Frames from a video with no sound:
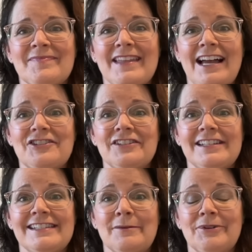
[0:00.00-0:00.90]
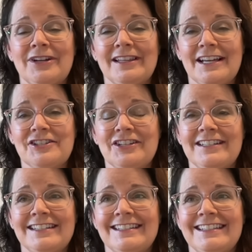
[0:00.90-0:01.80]
actually a summer
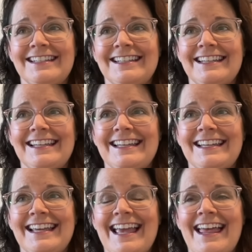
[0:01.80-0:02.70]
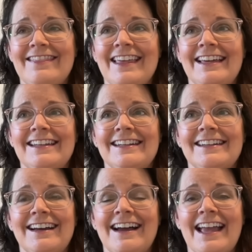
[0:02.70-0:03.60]
collection, and then
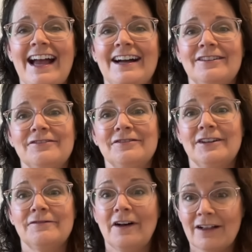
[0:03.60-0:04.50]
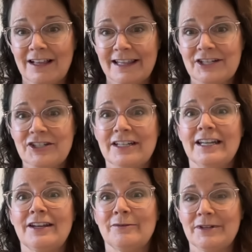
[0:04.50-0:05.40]
I have a fall collection
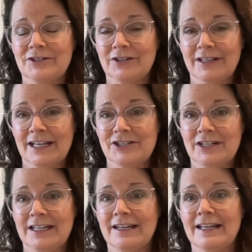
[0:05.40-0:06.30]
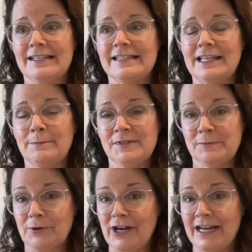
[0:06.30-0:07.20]
and a winter collection, and I skipped
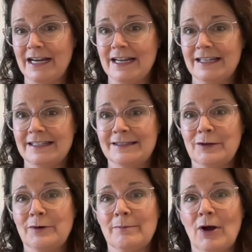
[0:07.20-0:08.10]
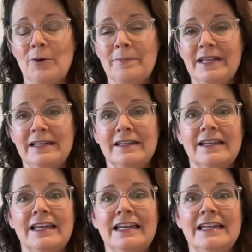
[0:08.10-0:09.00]
spring, and so I'm hoping
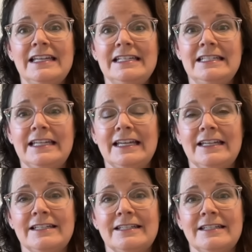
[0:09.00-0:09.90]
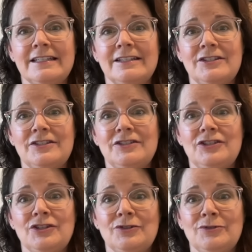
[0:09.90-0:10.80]
to get
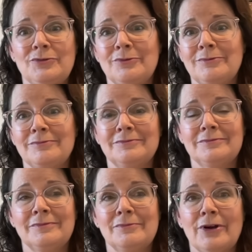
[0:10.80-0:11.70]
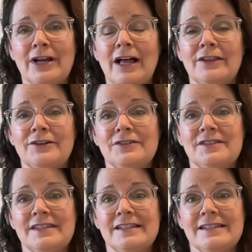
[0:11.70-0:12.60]
2 more colors
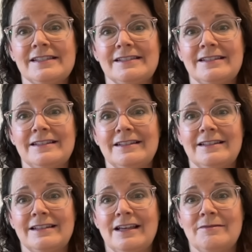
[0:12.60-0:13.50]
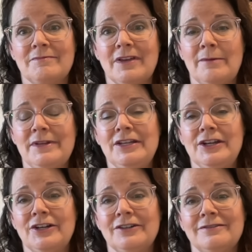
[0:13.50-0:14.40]
this coming
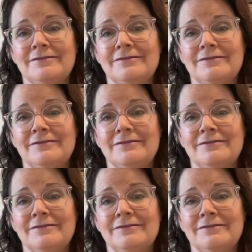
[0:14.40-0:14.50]
year